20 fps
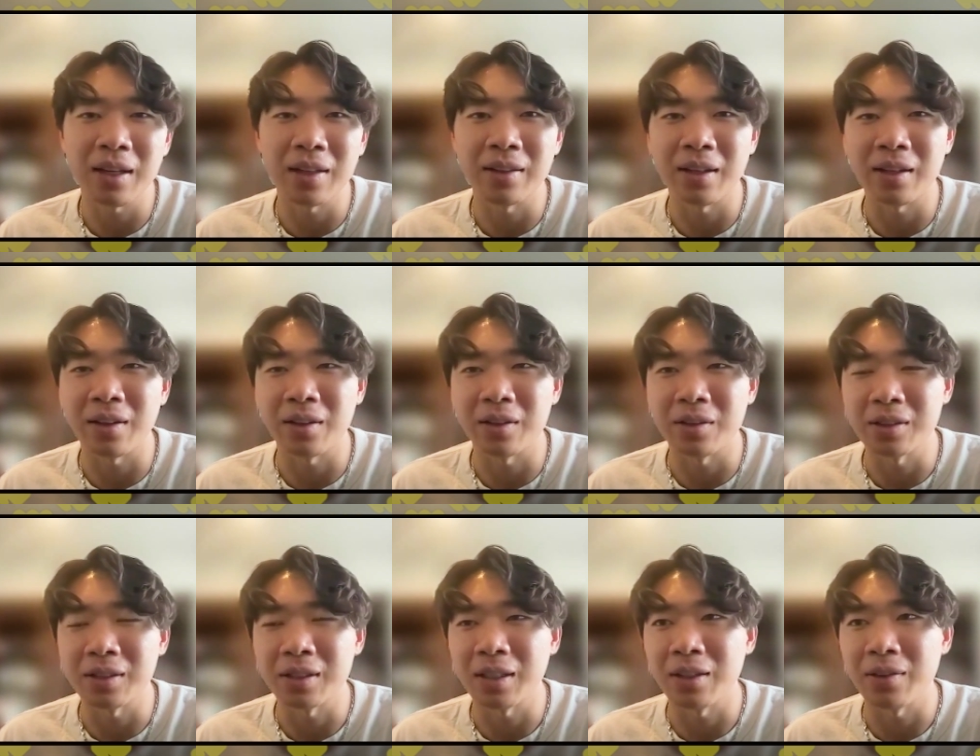and then
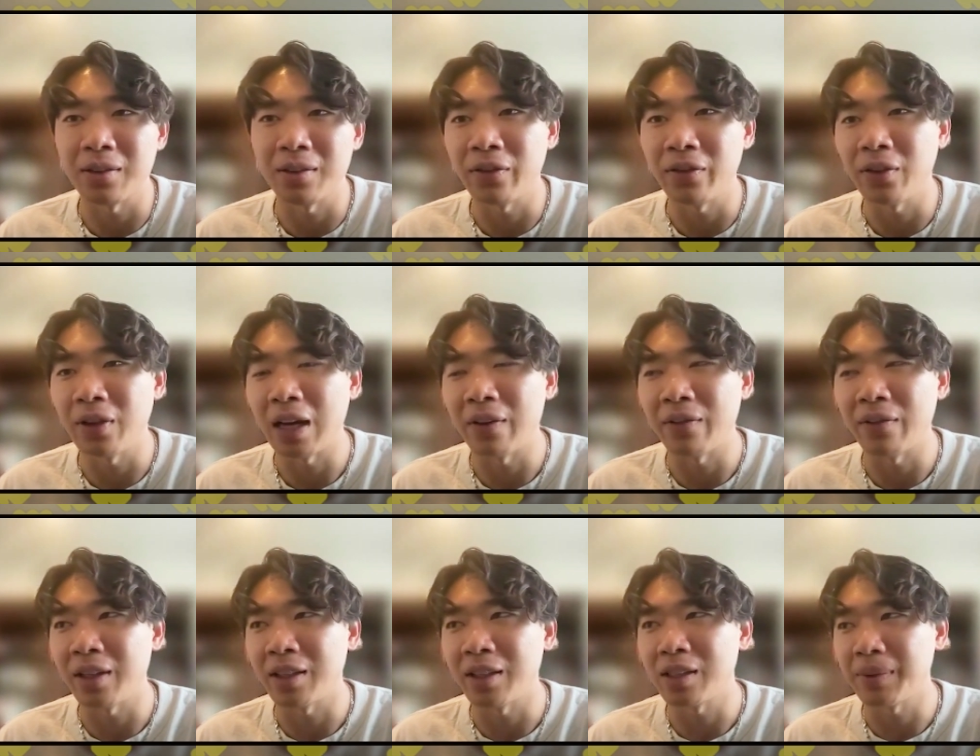also if you
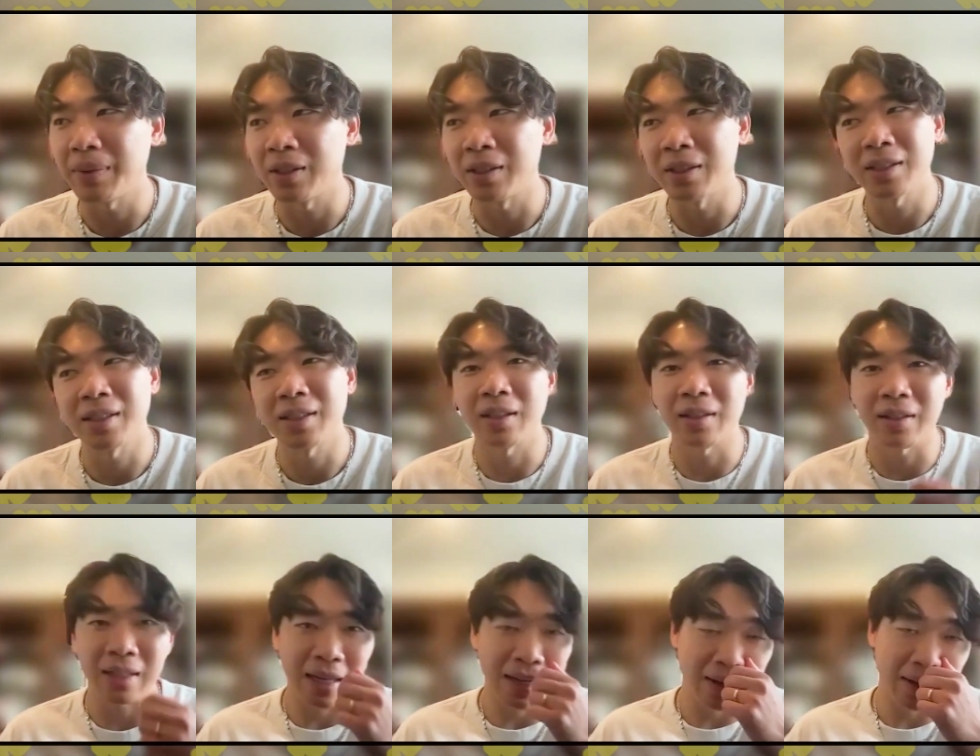have an experience selling,
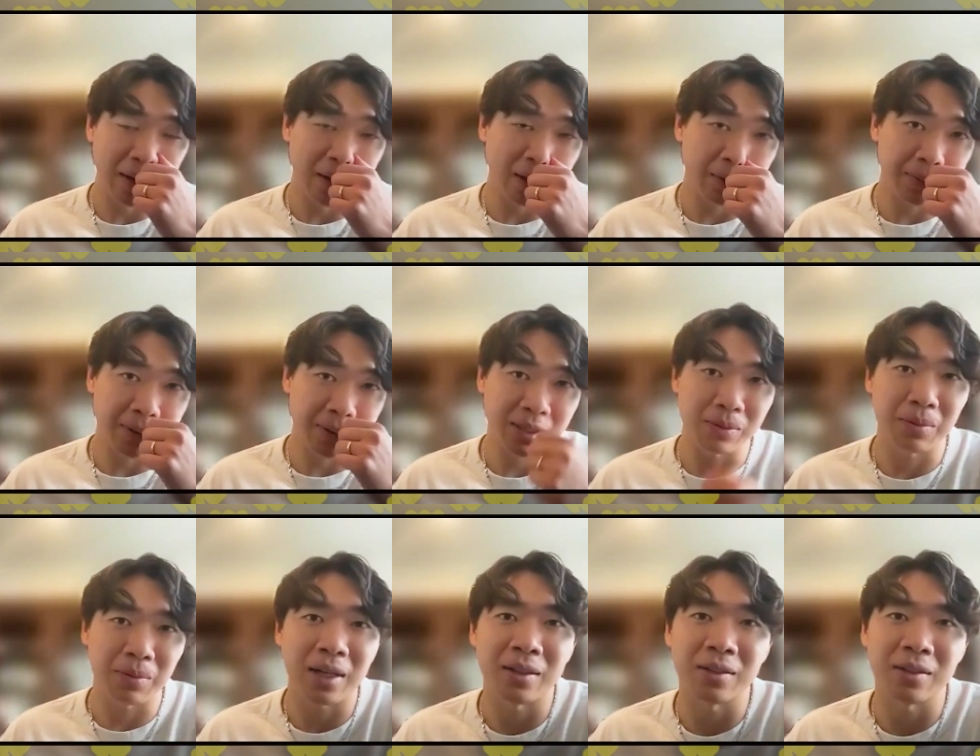that helps as well.